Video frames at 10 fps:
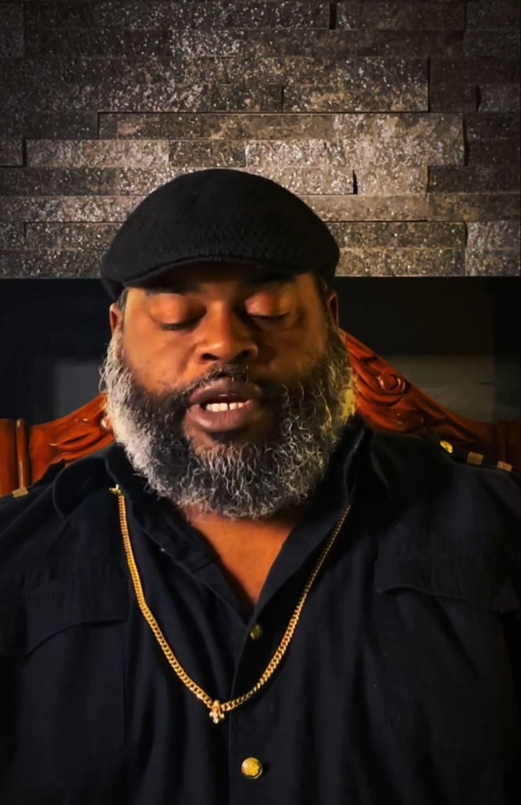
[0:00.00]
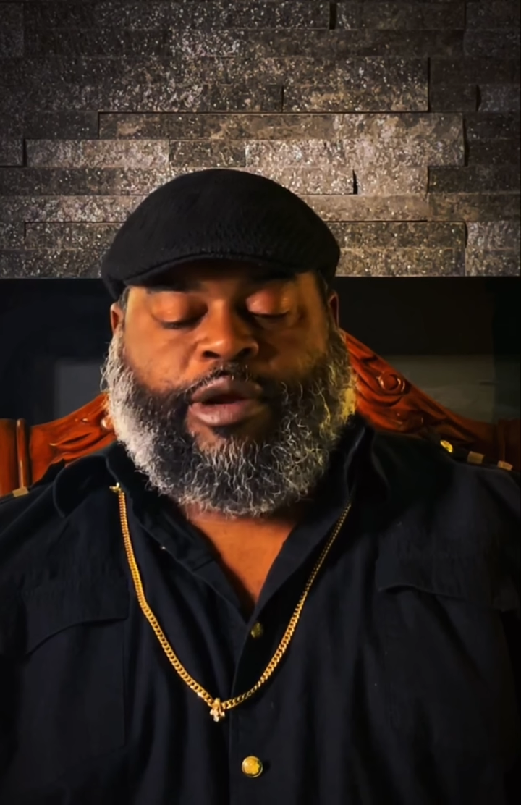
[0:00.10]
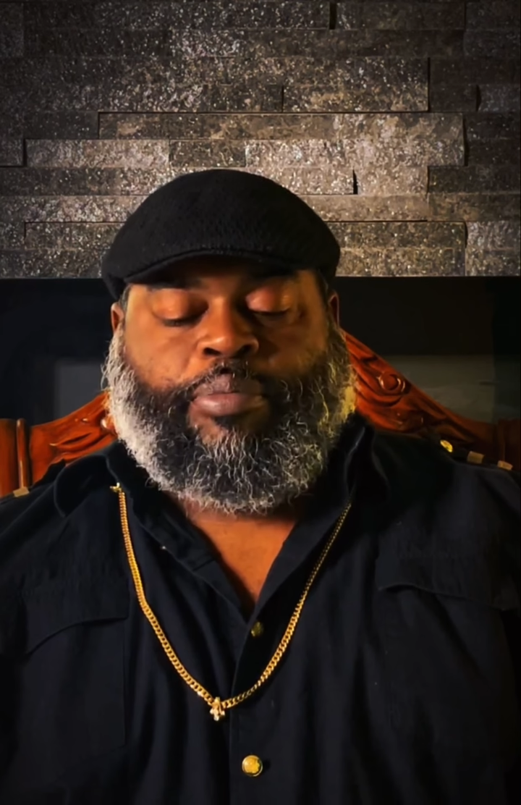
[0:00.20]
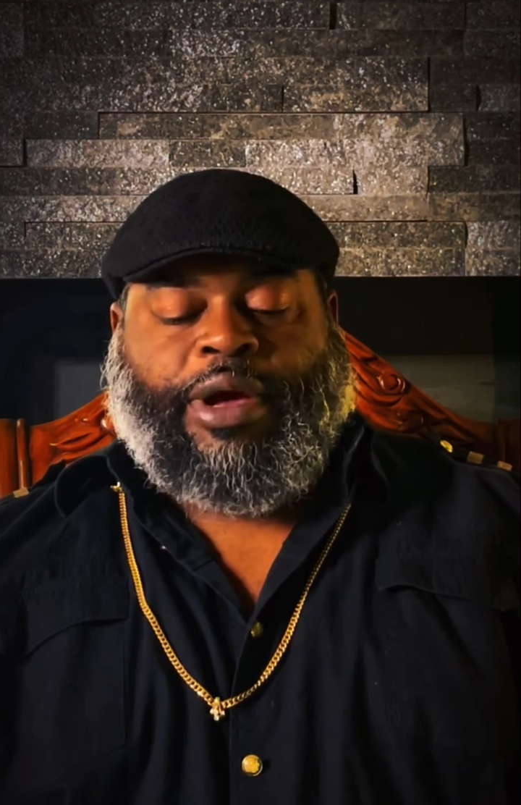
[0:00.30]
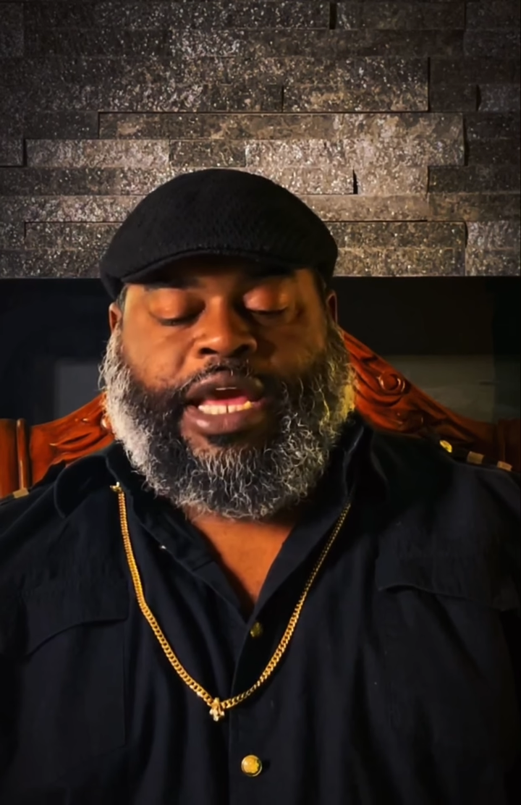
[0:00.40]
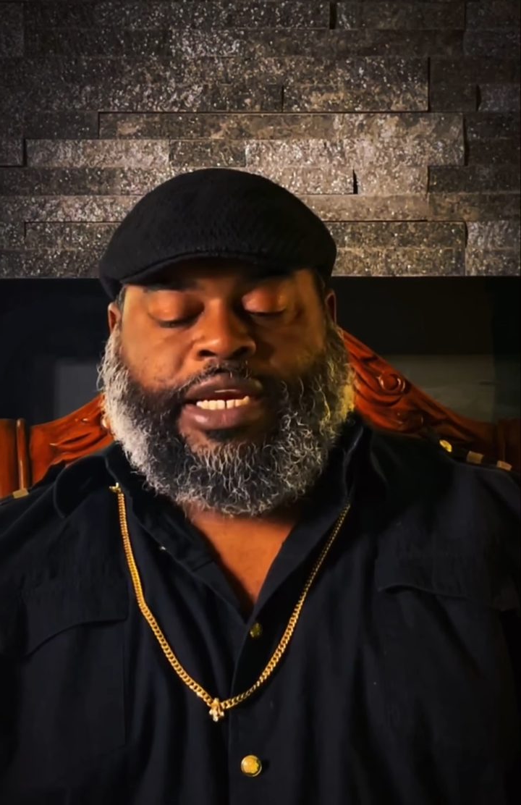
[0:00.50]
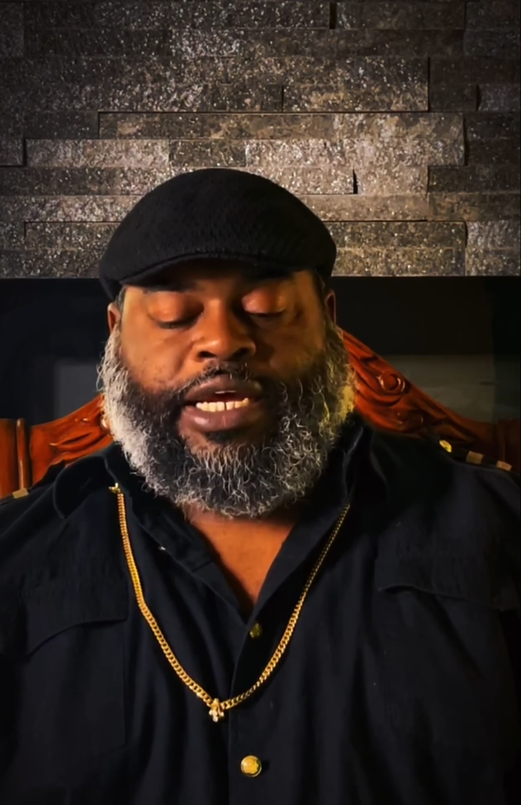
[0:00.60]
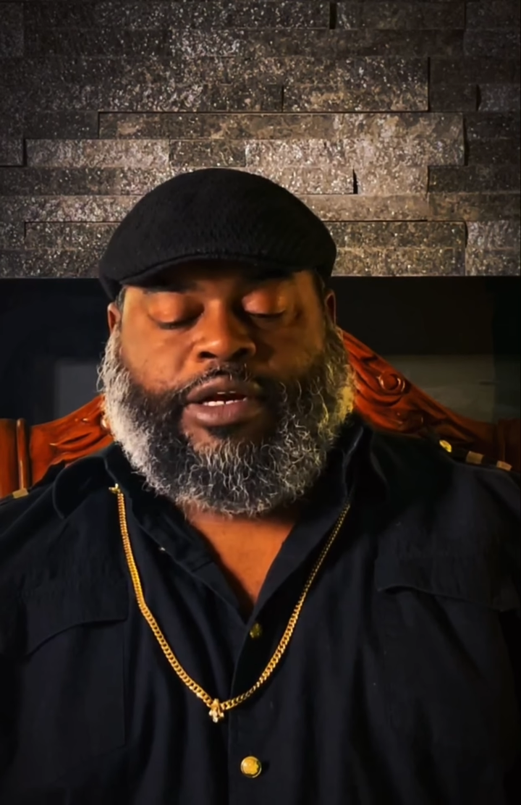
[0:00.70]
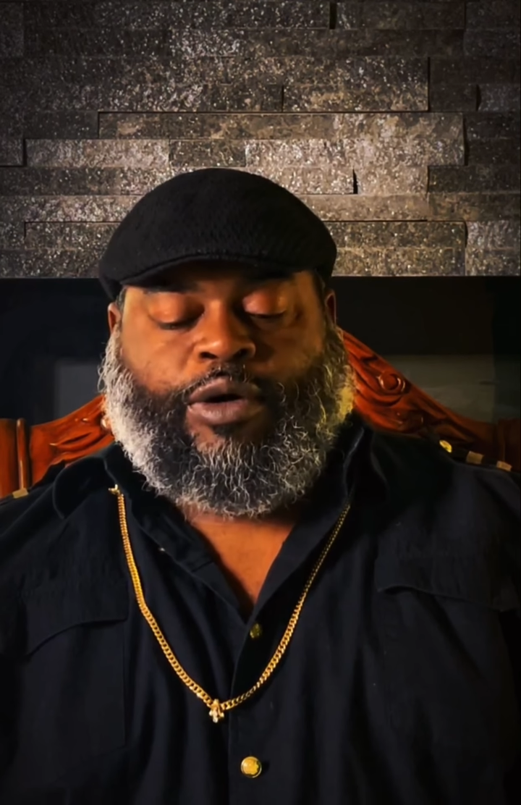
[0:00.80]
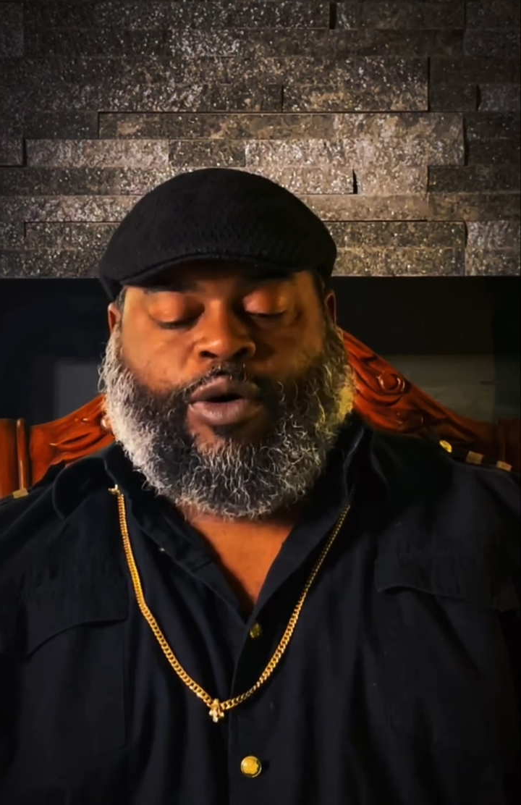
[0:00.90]

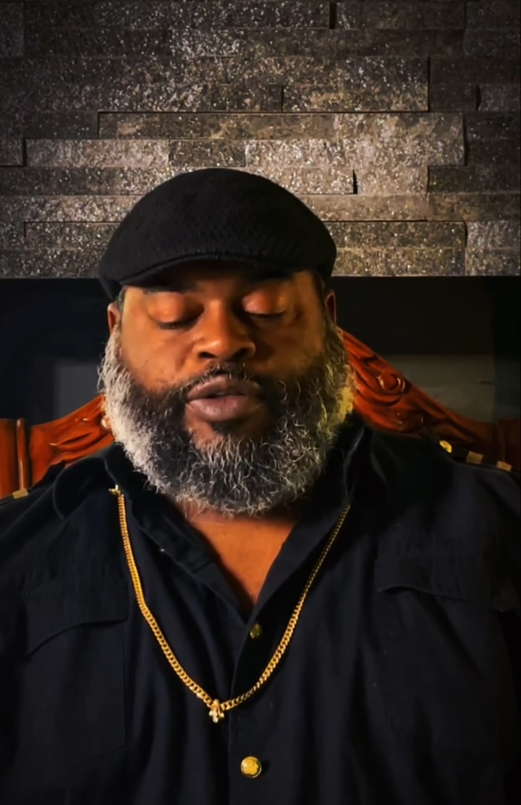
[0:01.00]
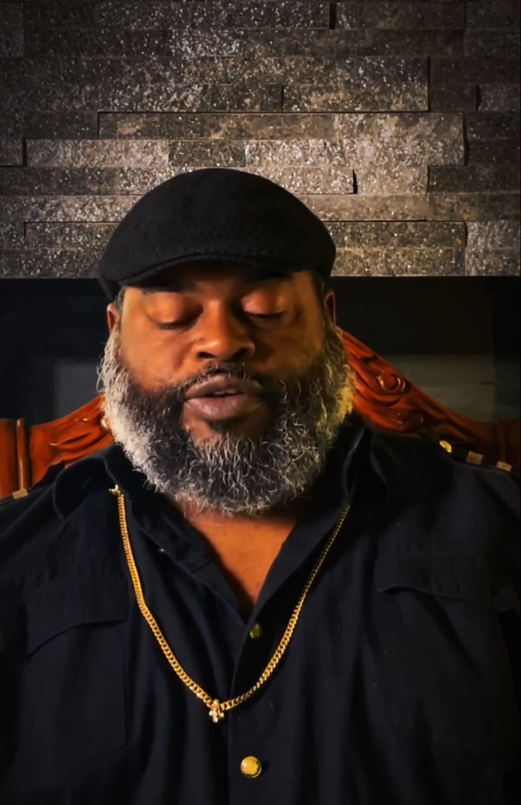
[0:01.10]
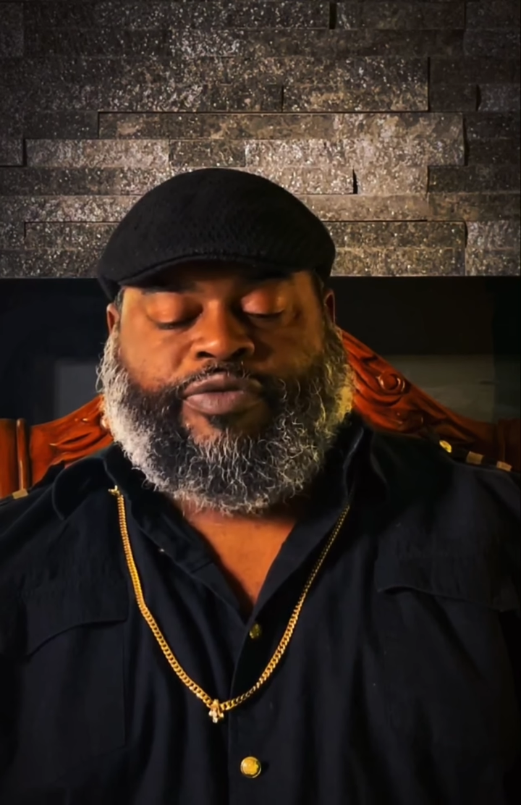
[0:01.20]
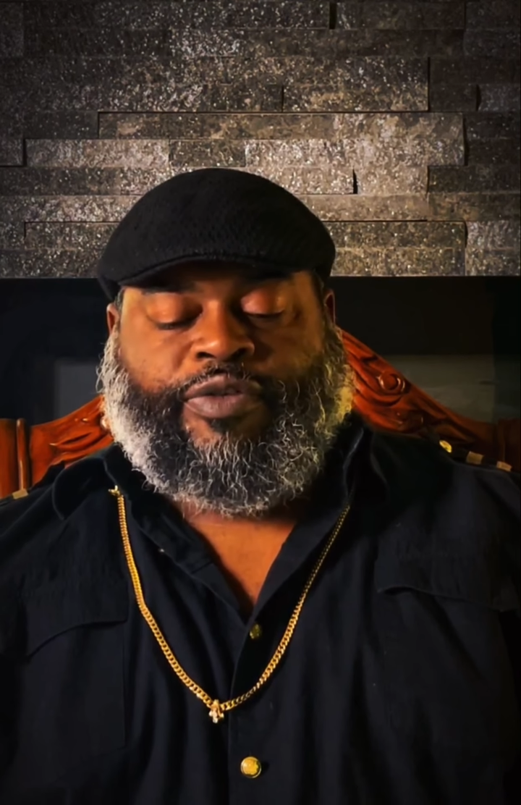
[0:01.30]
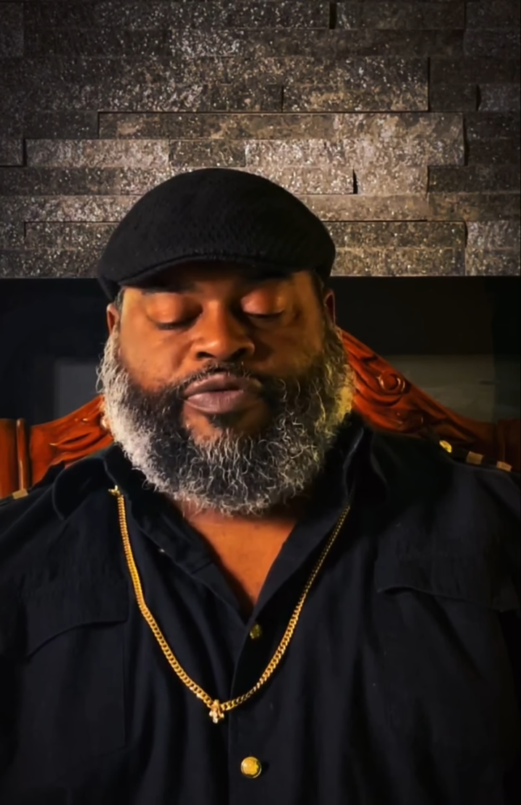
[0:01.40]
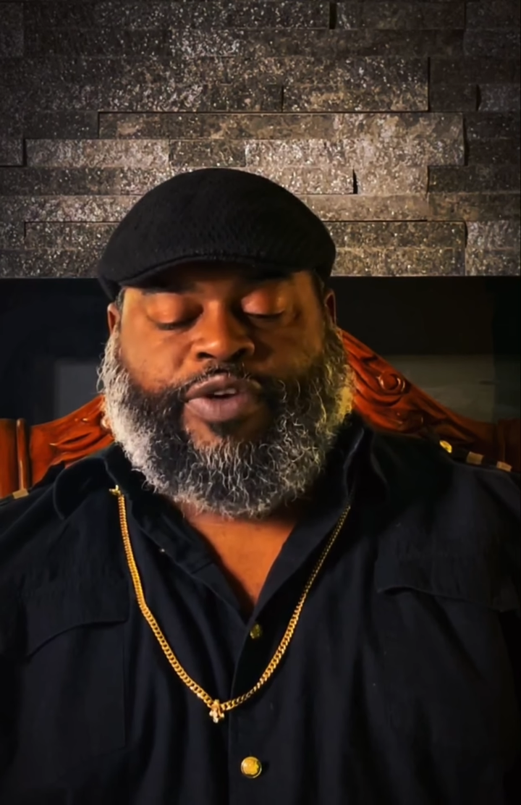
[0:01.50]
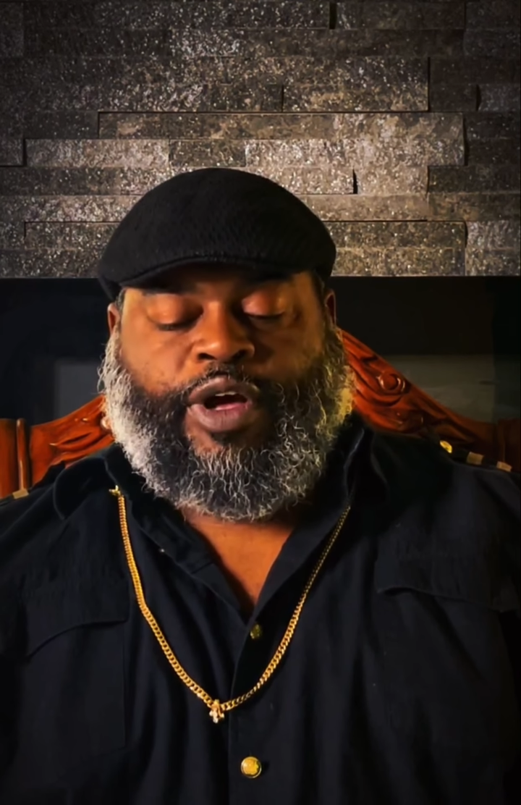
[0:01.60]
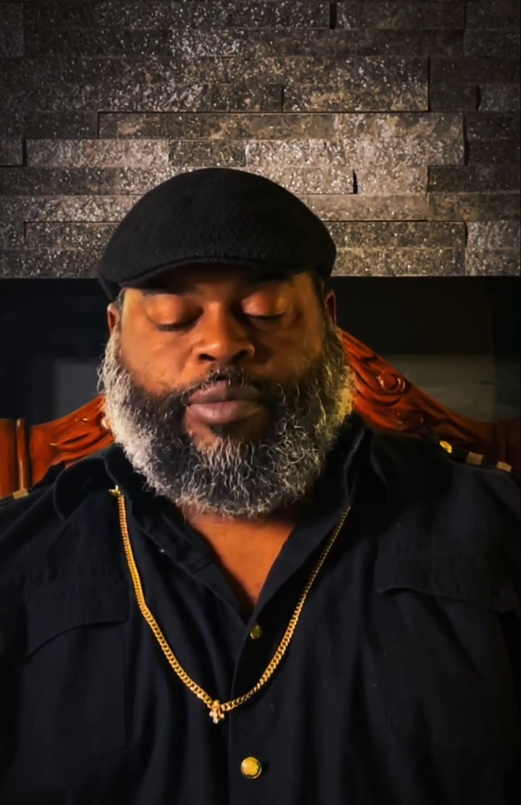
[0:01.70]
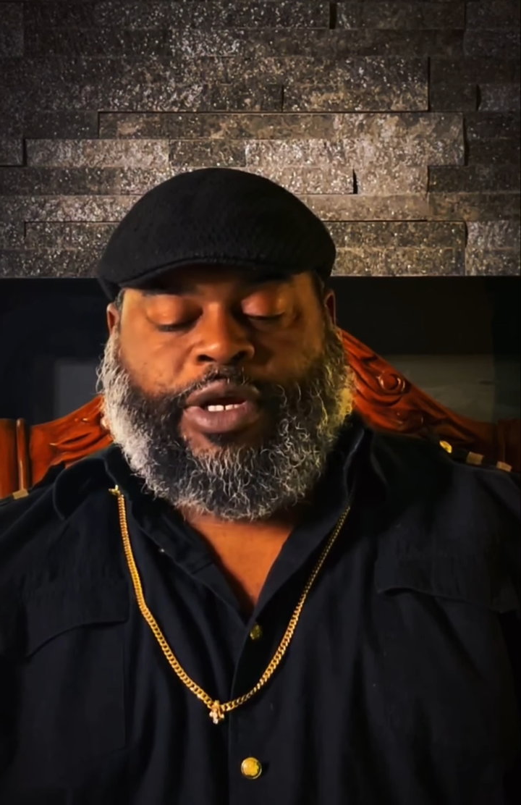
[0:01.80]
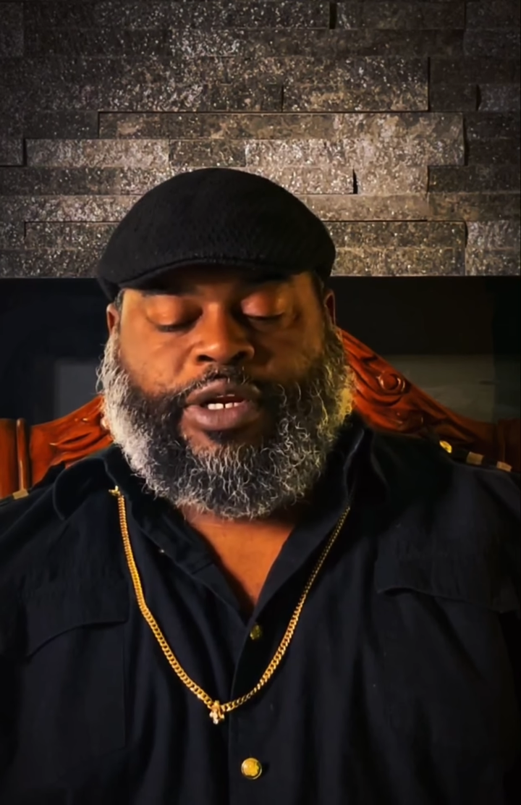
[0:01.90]
dependent on the
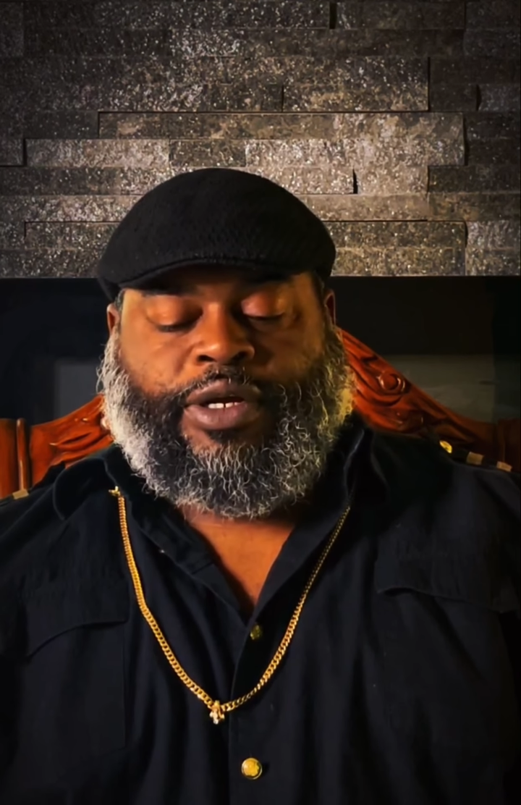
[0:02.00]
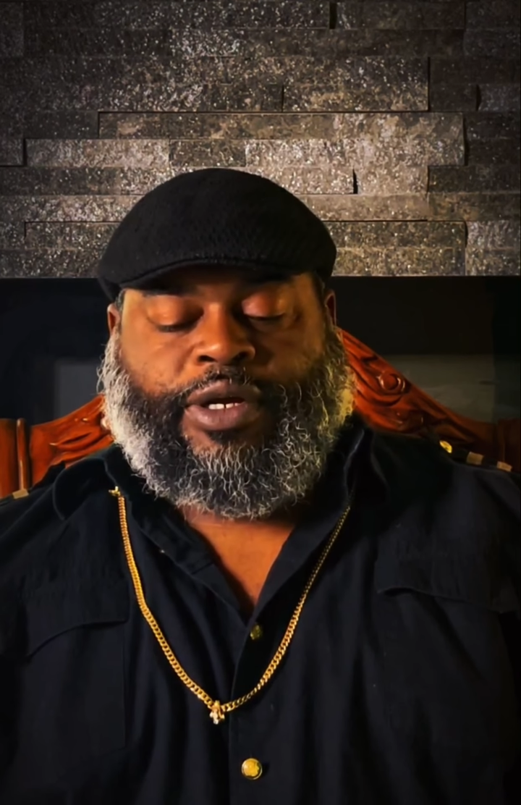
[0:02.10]
fulfillment